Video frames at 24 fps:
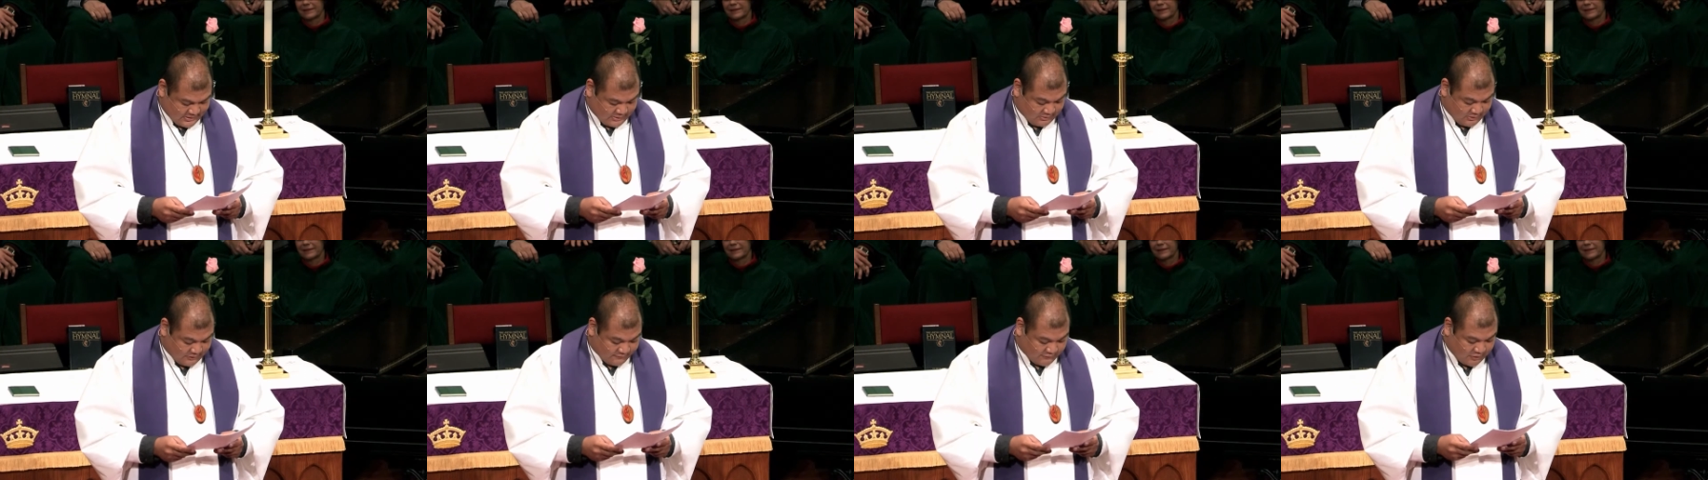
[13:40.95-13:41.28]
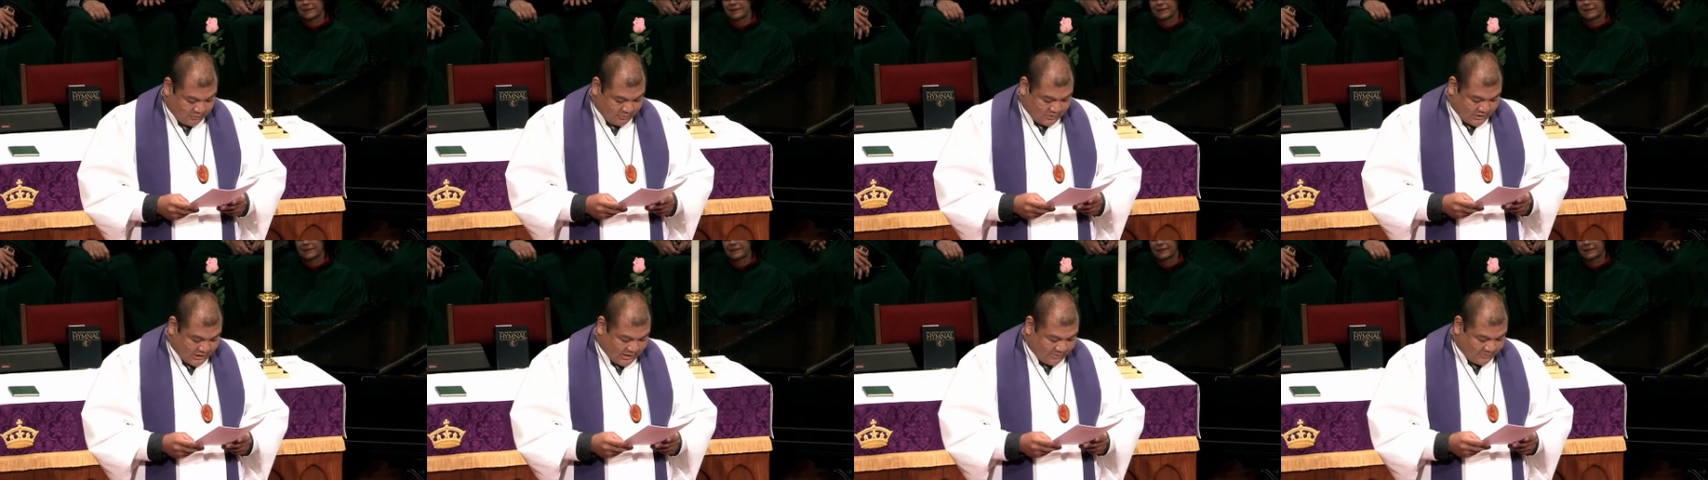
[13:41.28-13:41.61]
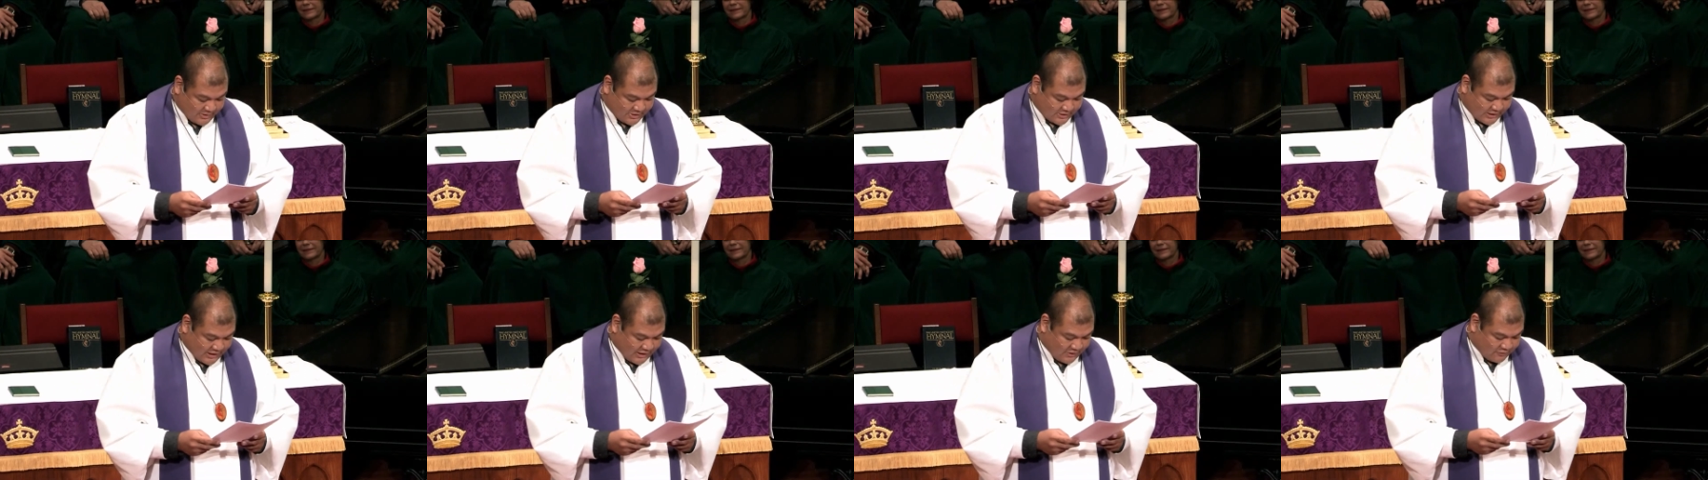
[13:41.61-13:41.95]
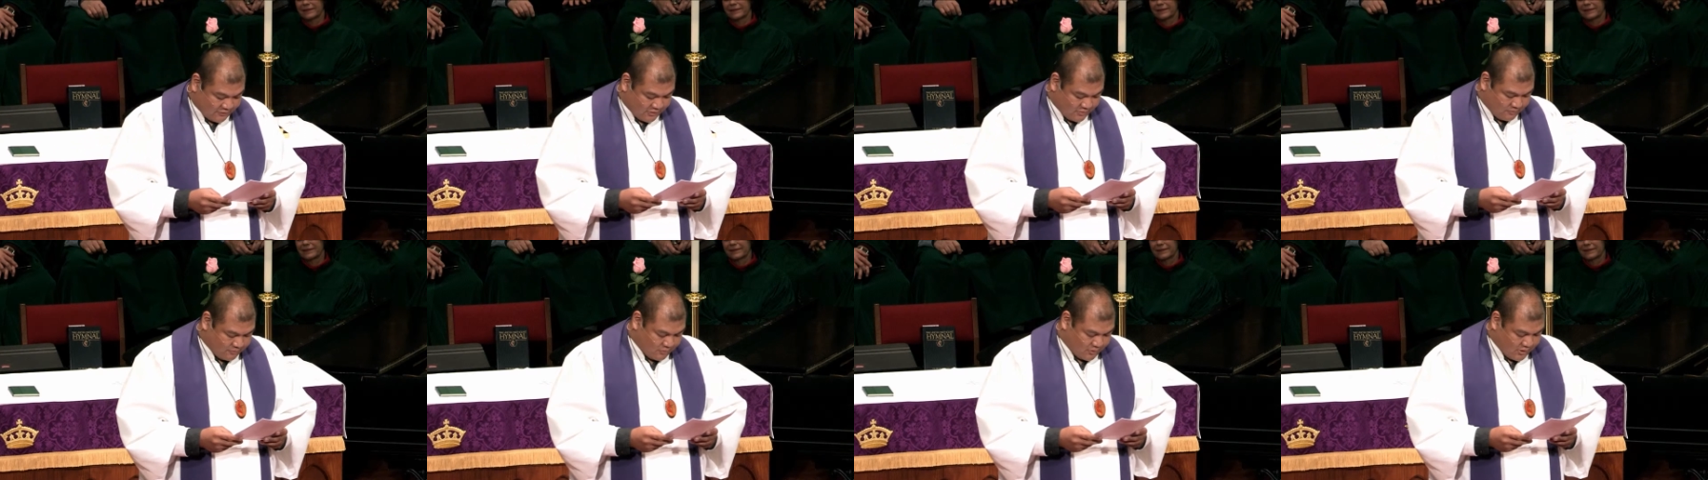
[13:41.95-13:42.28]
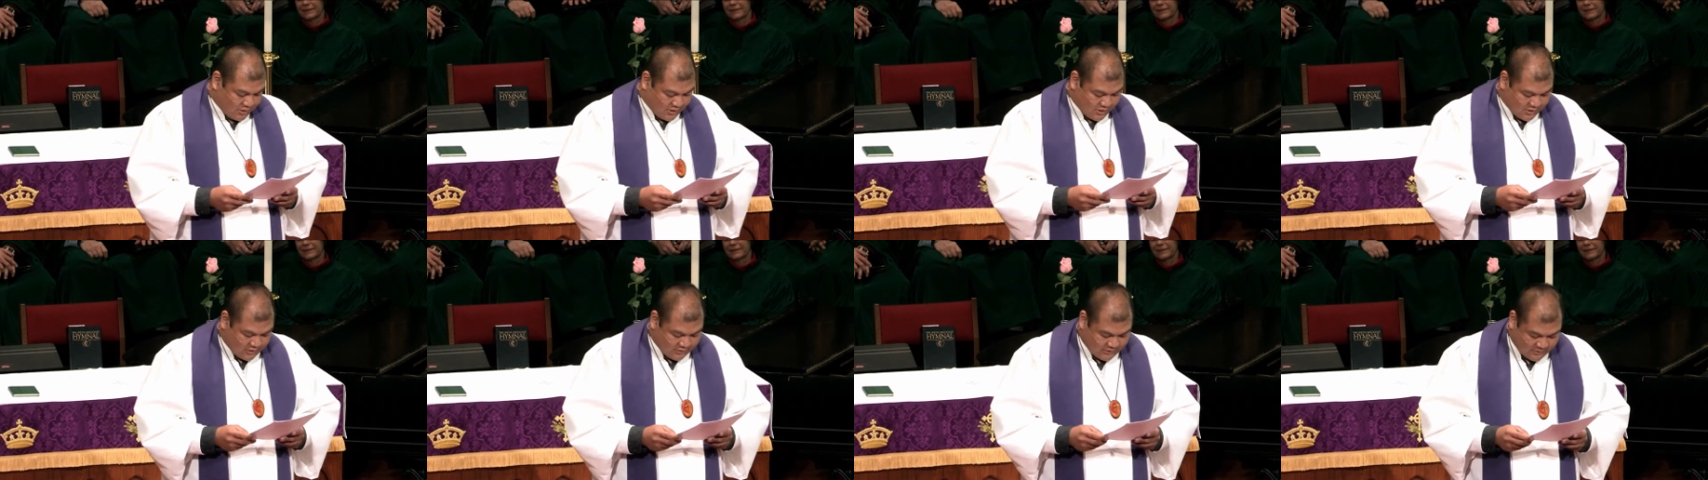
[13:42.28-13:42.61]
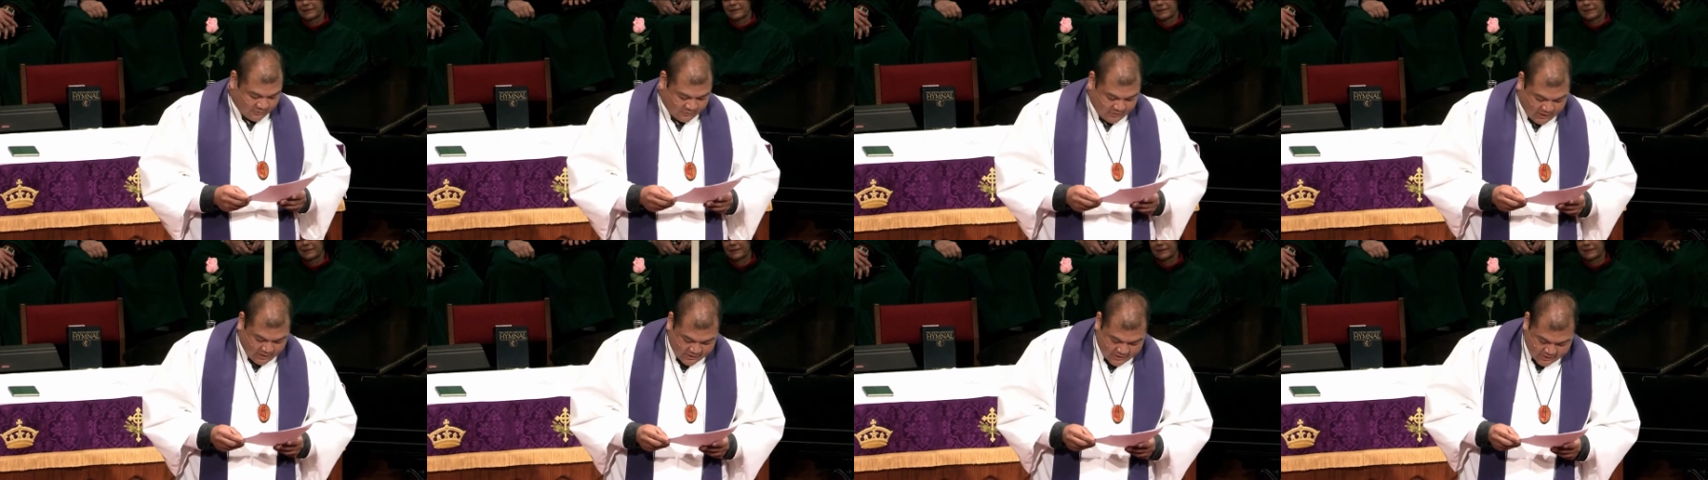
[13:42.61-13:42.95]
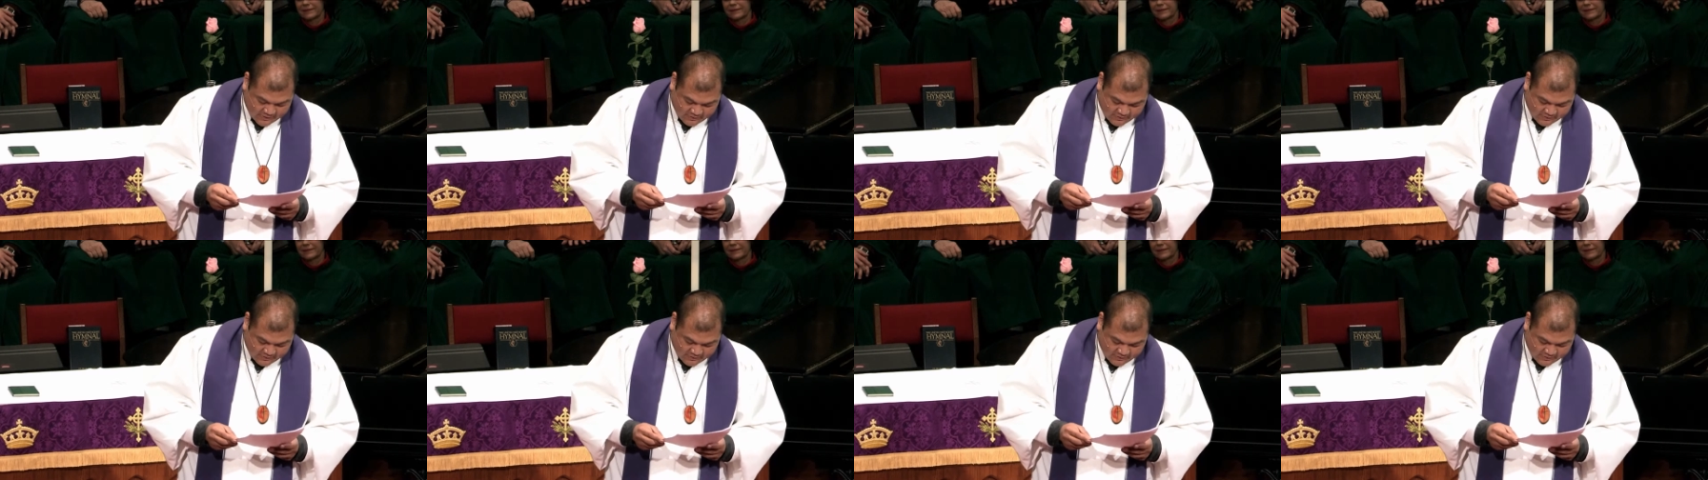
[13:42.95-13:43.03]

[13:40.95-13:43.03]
Well, if you become a tightrope walker and walk